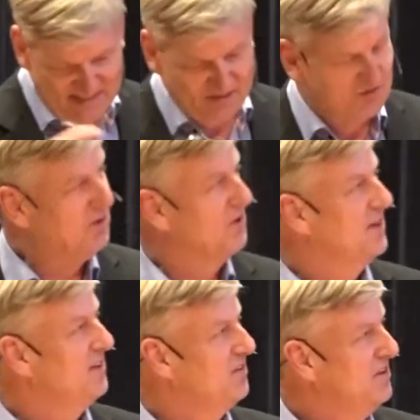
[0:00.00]
as the word
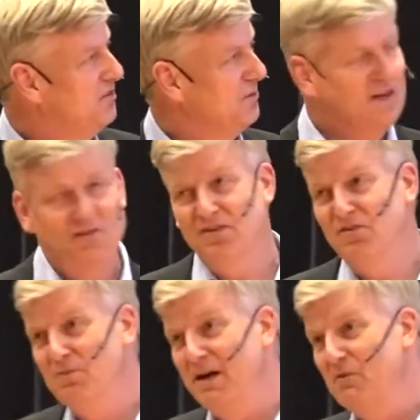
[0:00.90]
said,
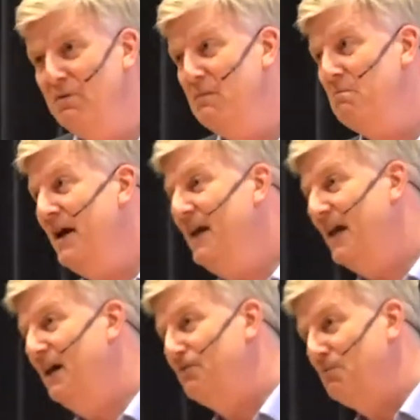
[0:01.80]
situations where we may
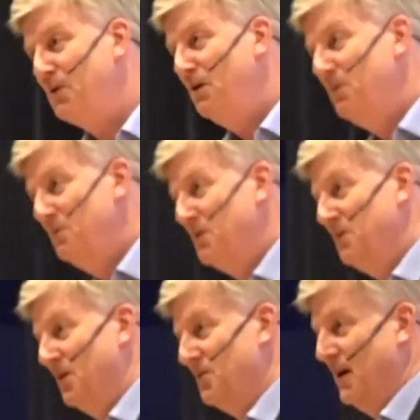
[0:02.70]
have a problem or
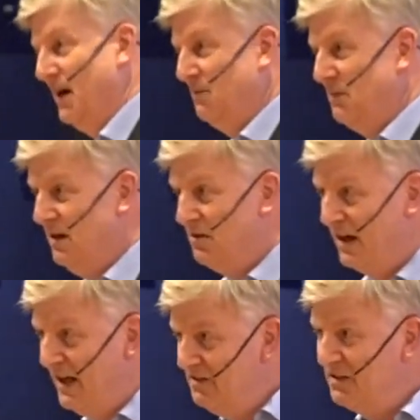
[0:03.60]
not. I'm now
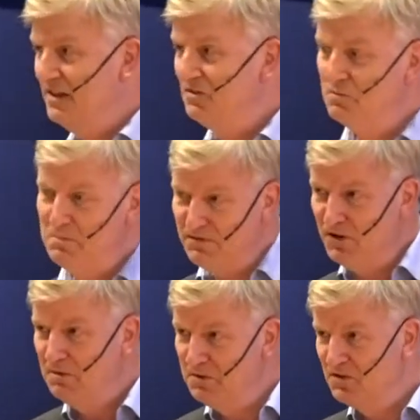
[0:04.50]
relating it to
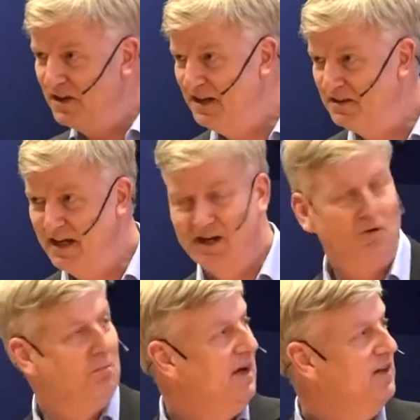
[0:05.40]
performance and, and
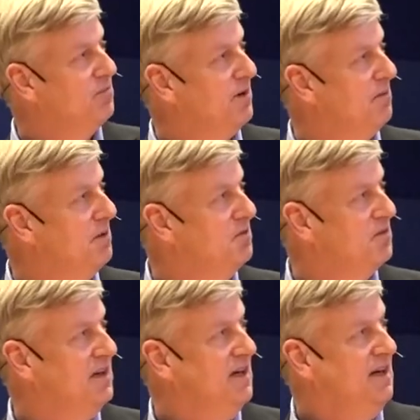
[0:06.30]
compliance
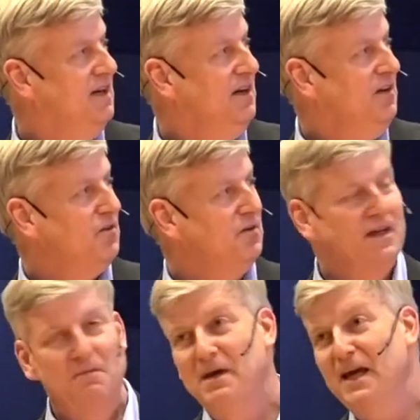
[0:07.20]
problems. So
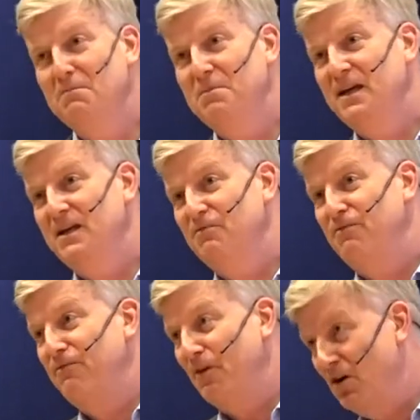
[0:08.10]
there may be
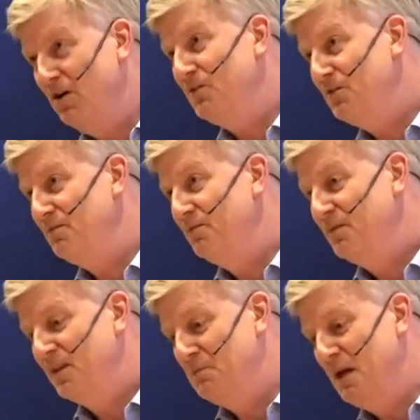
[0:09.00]
fraud.
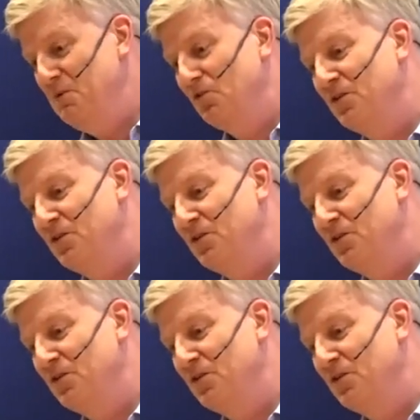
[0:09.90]
There may be